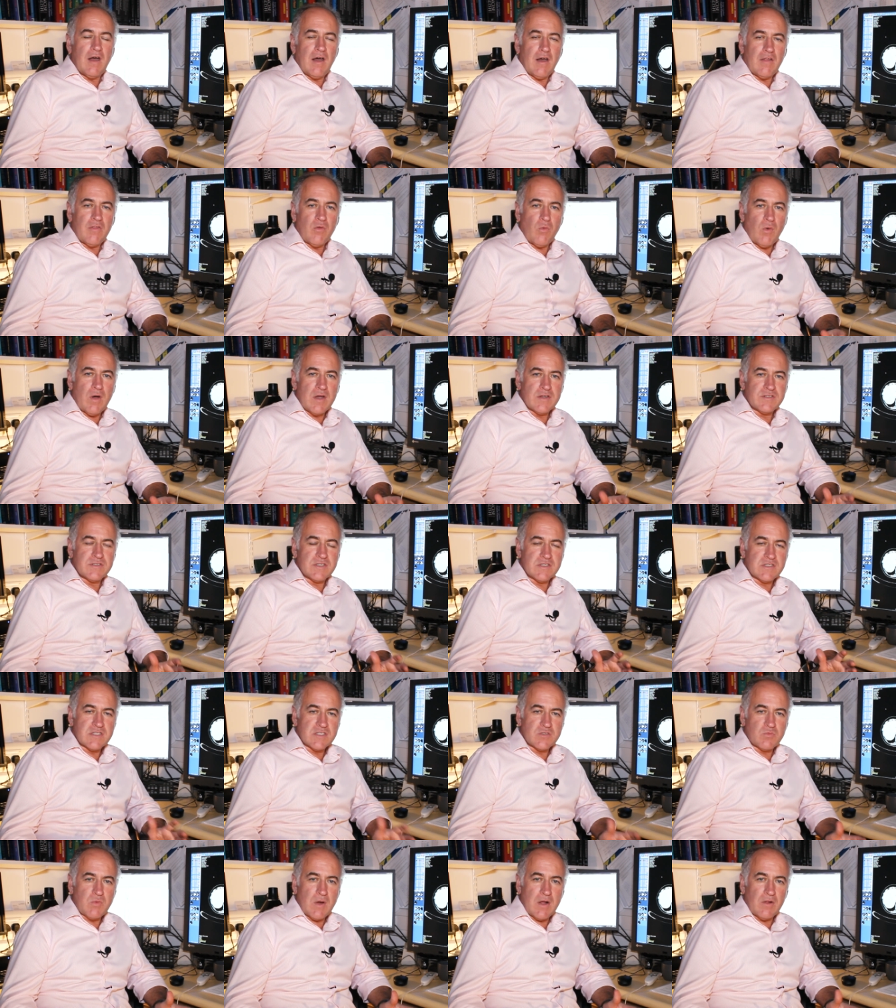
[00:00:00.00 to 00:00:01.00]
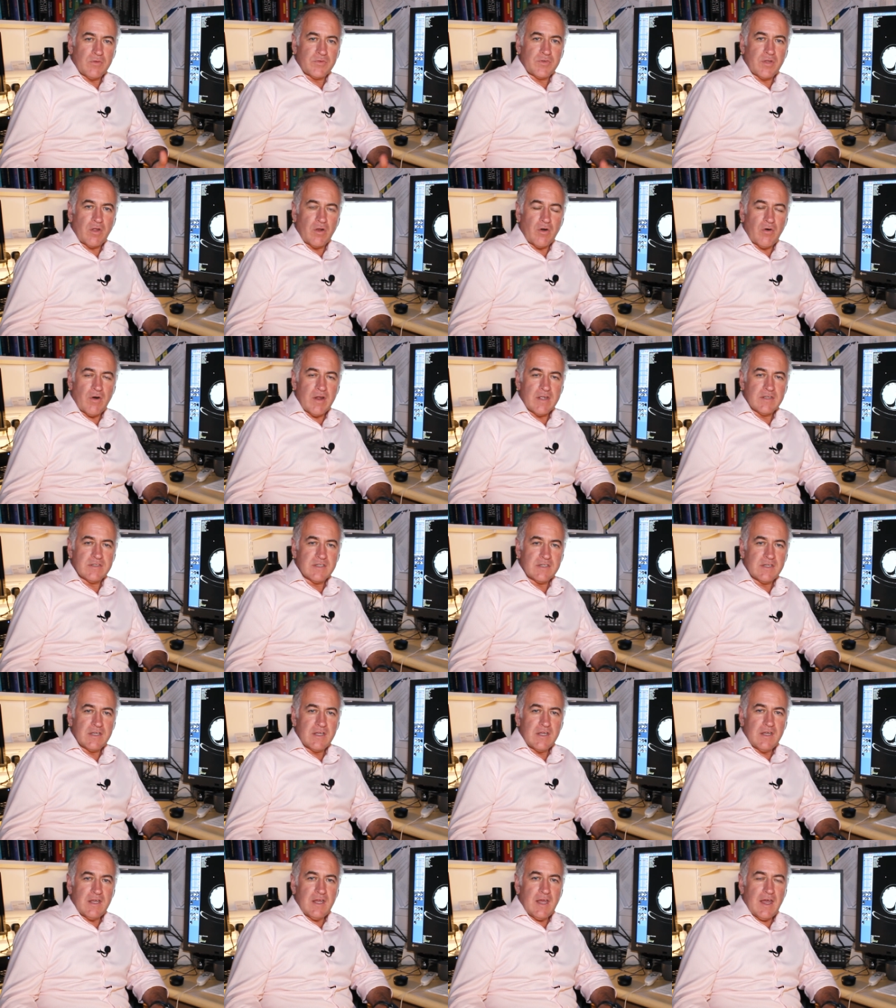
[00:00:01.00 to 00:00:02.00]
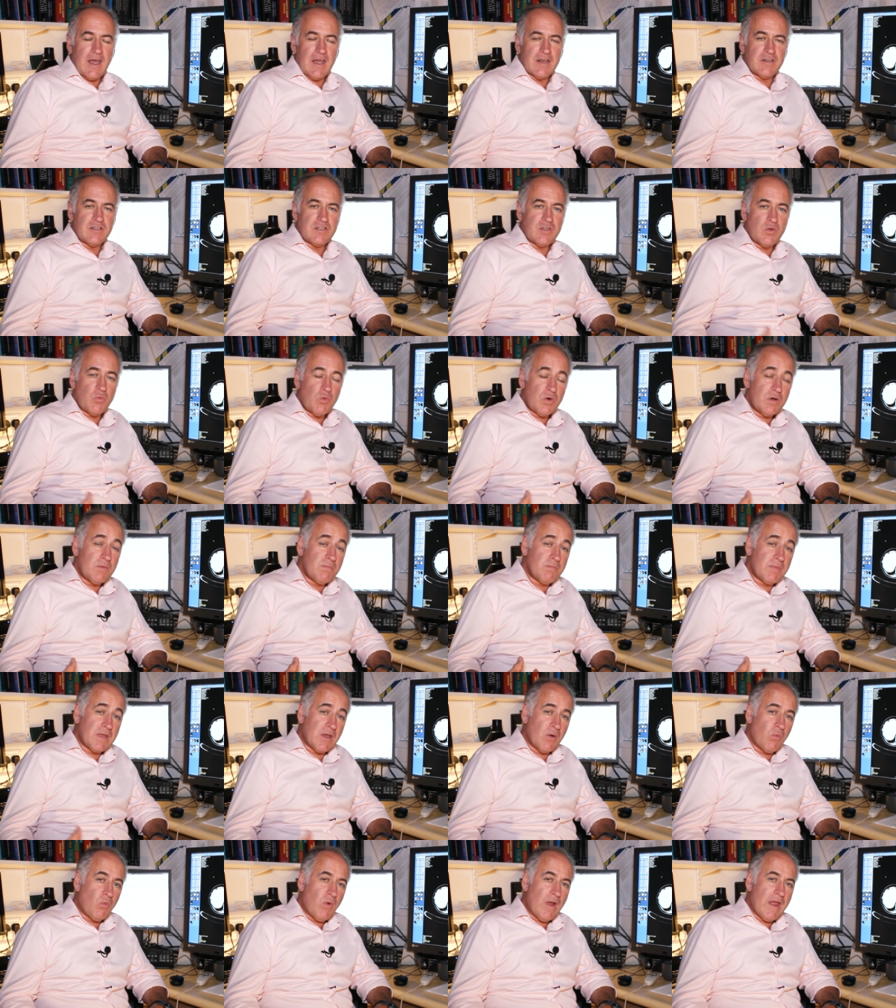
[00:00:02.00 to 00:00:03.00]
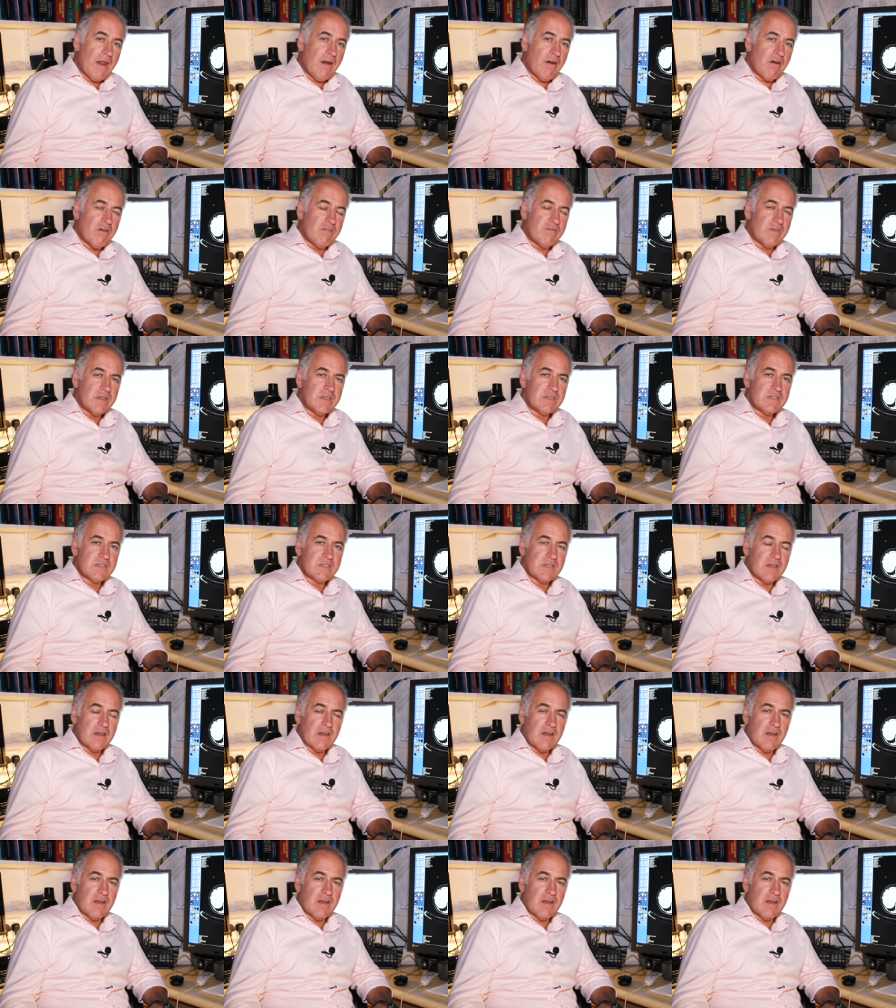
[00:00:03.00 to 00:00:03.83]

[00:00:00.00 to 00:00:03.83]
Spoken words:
otherwise, this is well tolerated, and you wouldn't be aware of it.